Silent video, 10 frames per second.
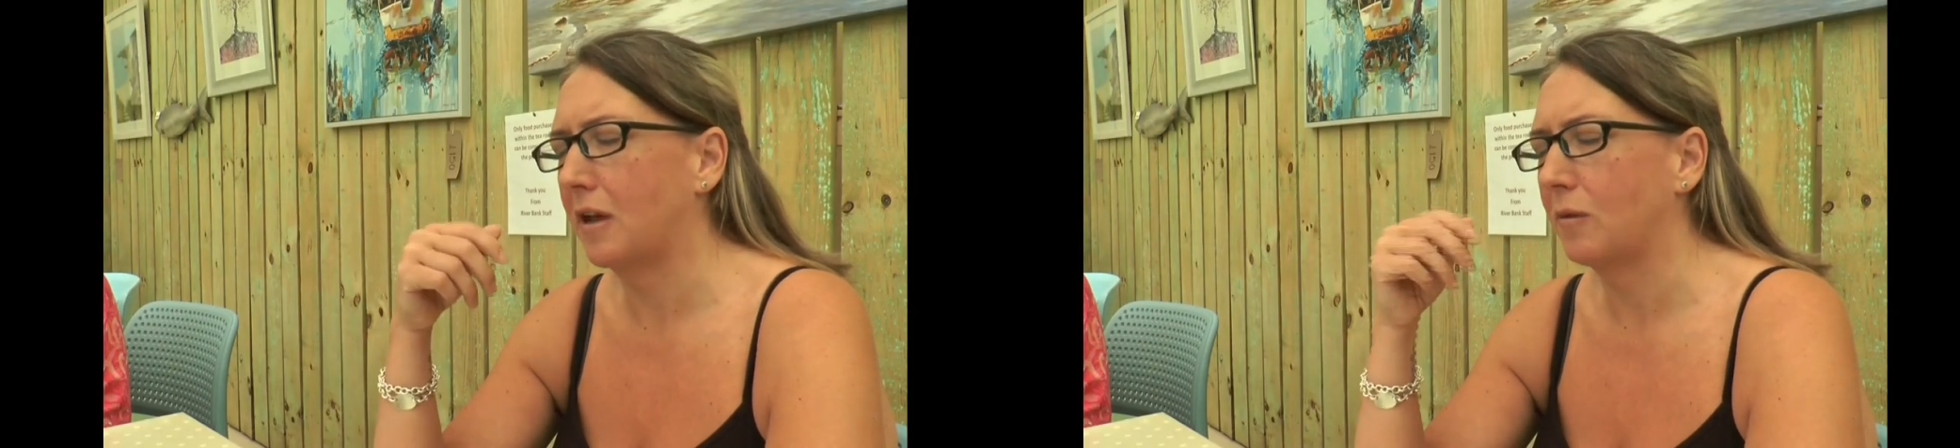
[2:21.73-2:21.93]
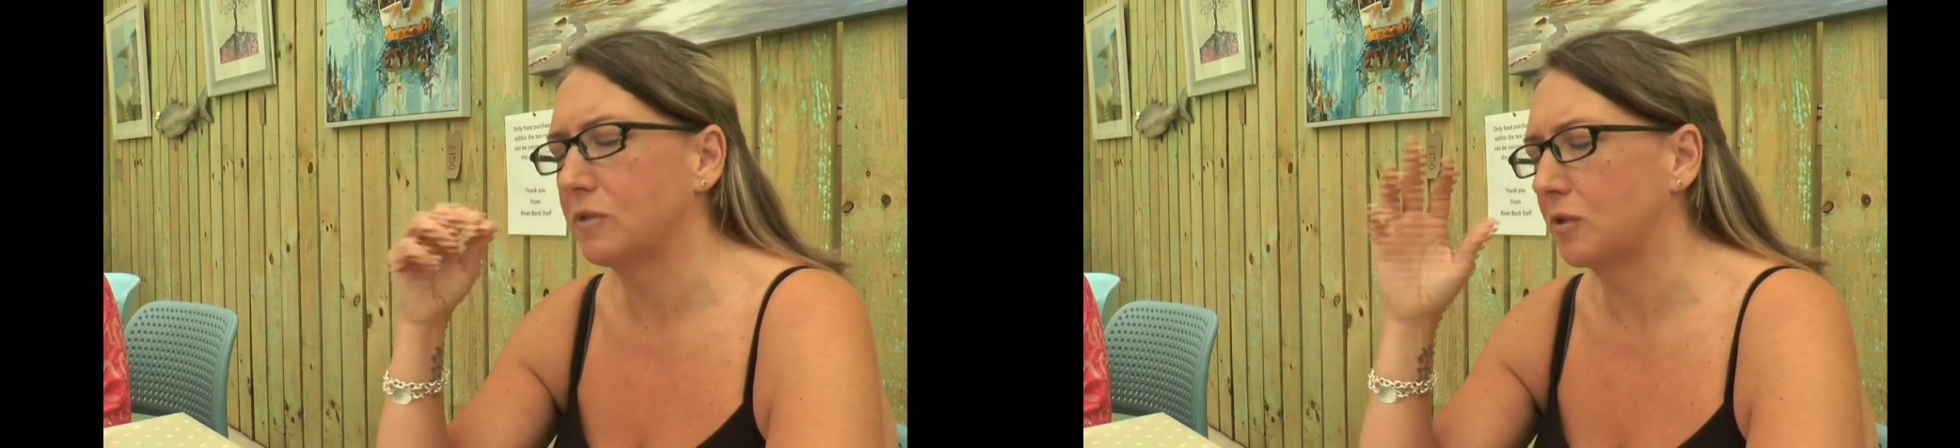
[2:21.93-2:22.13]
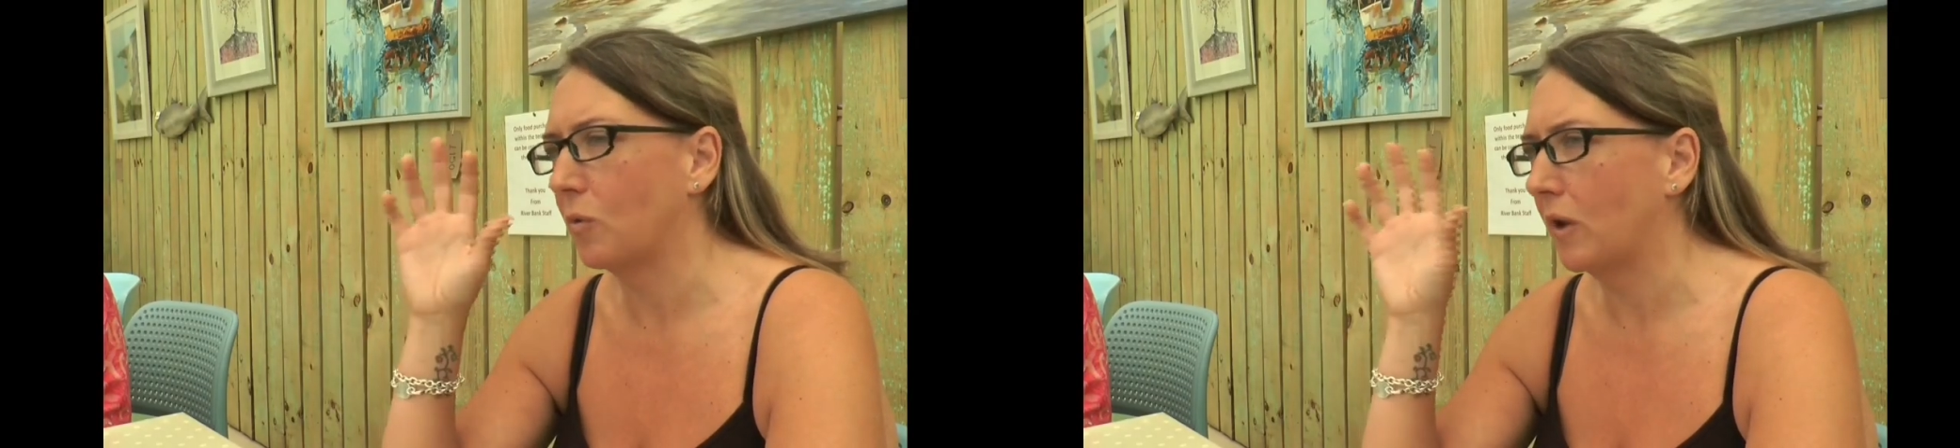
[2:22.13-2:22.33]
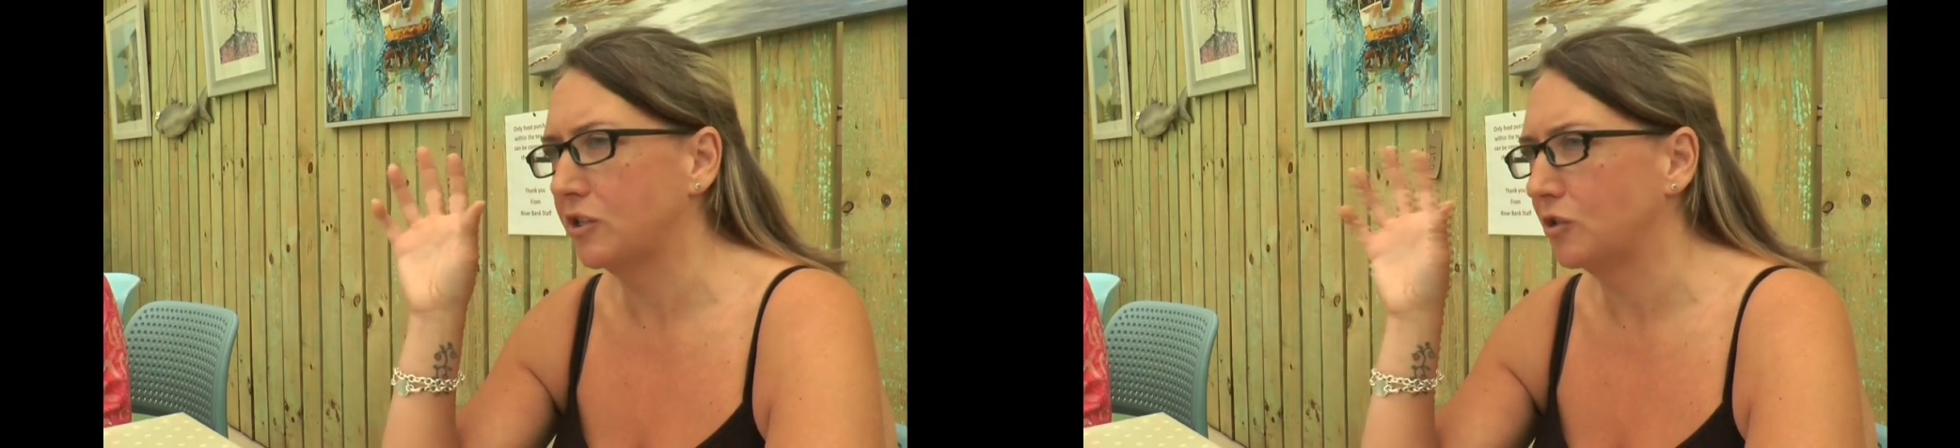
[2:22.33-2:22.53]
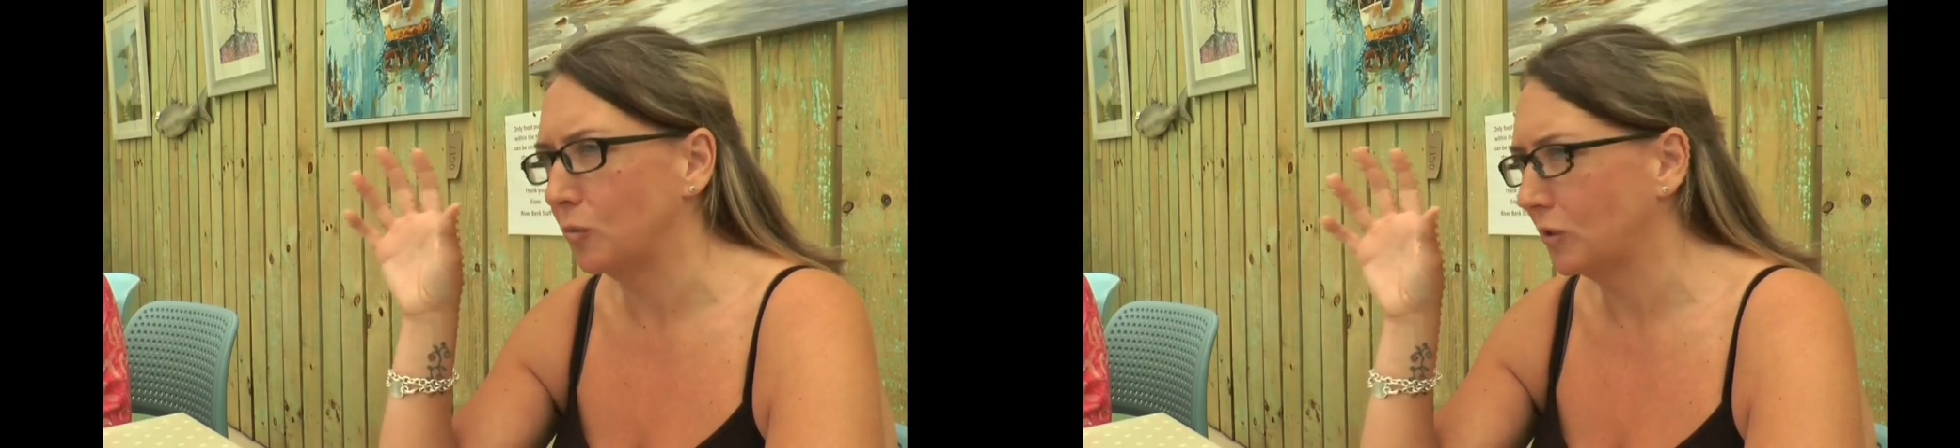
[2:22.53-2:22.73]
I wasn't quite
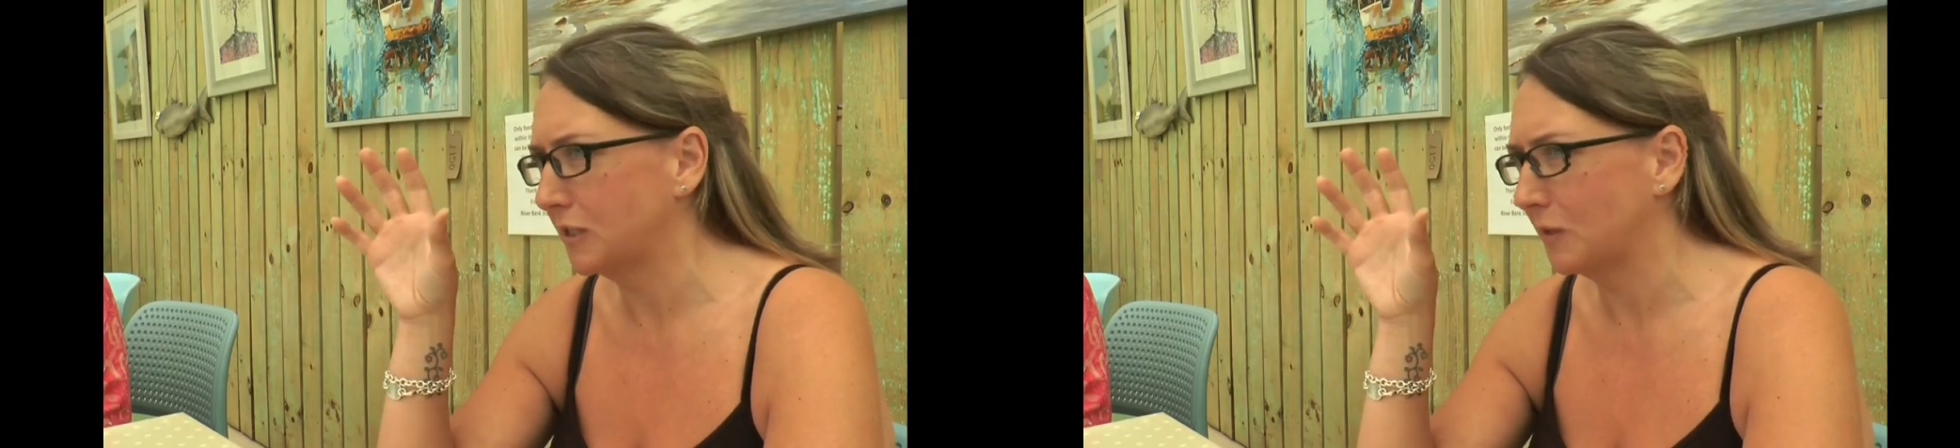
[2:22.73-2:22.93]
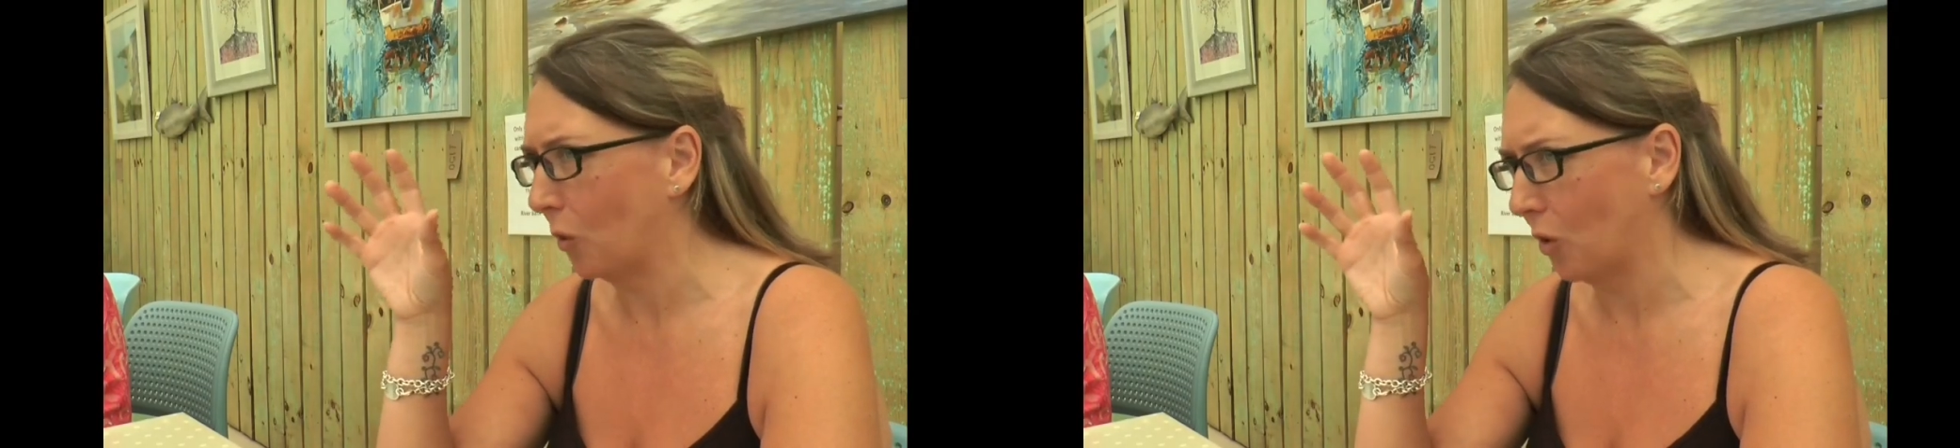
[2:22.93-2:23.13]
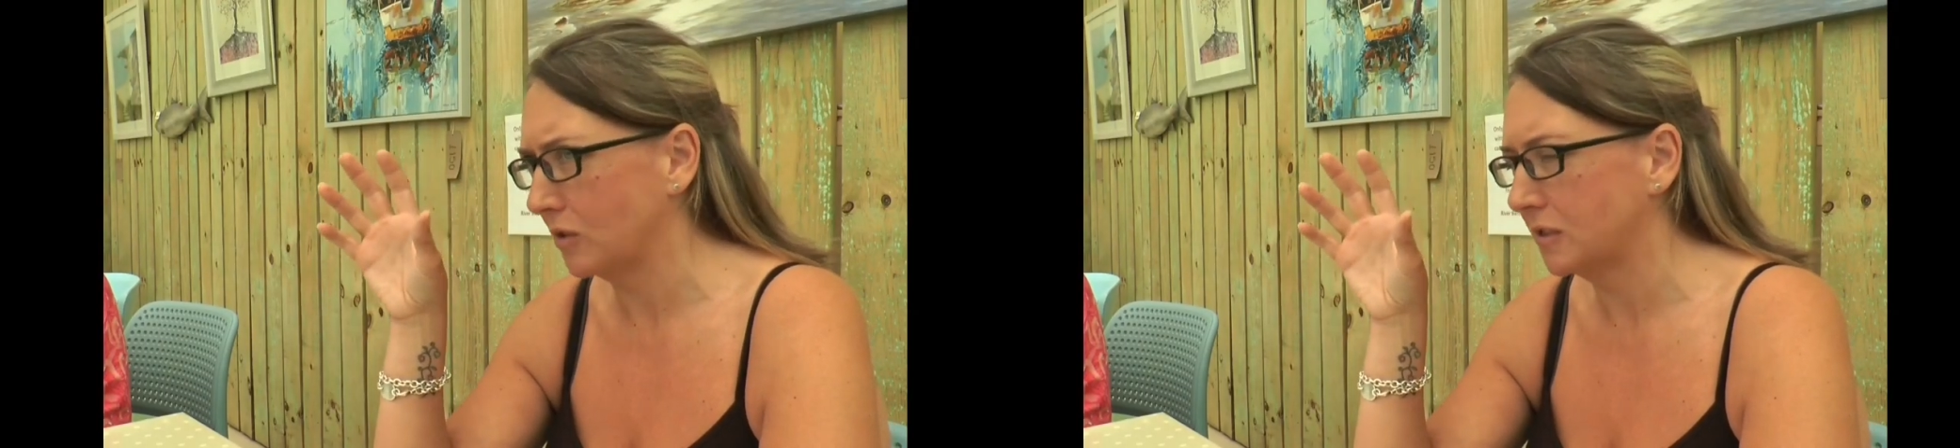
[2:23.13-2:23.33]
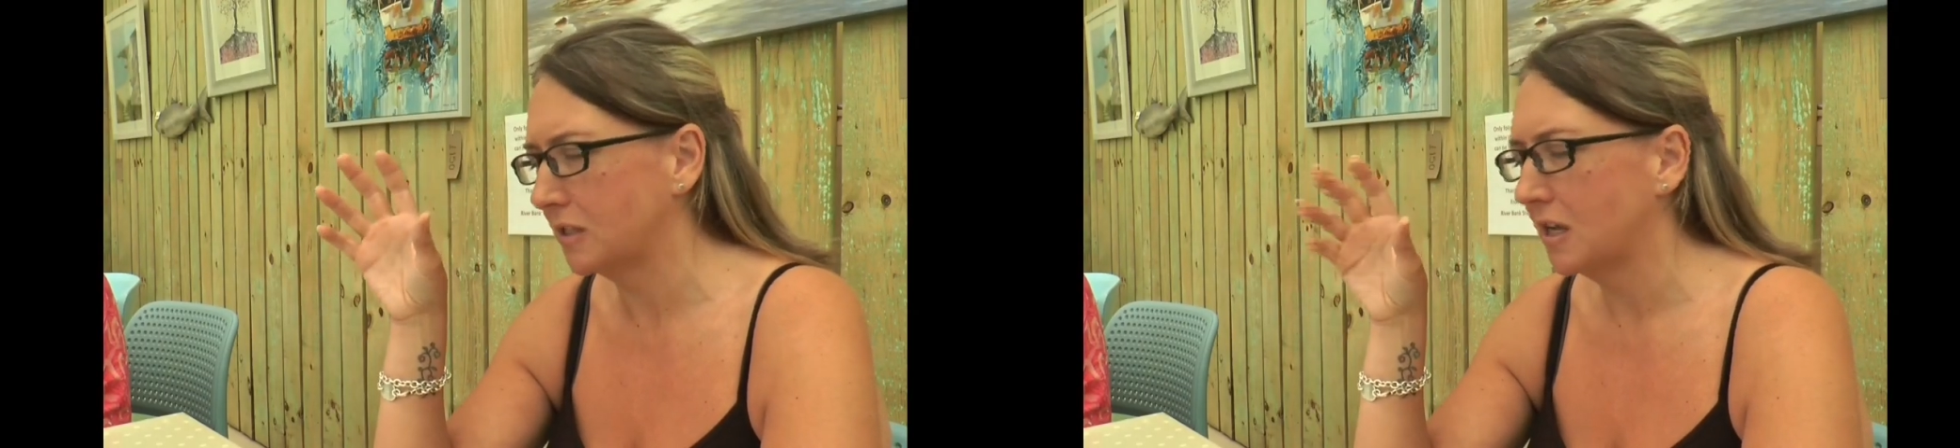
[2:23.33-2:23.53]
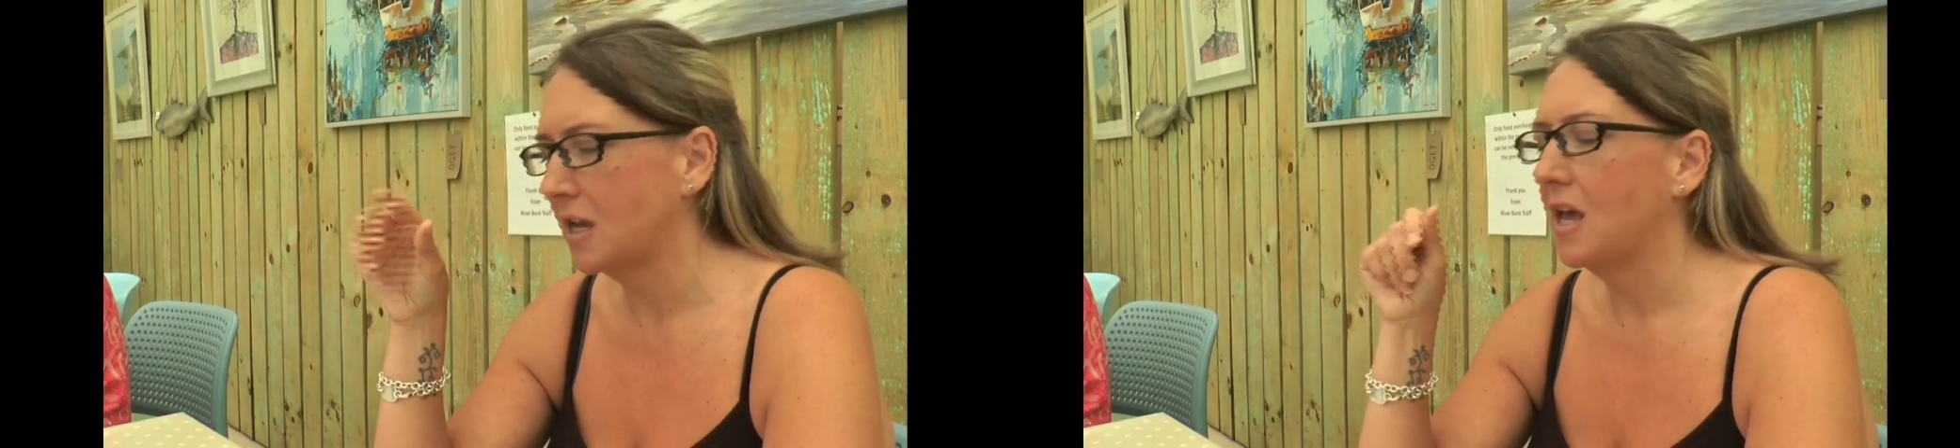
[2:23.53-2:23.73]
sure what it was.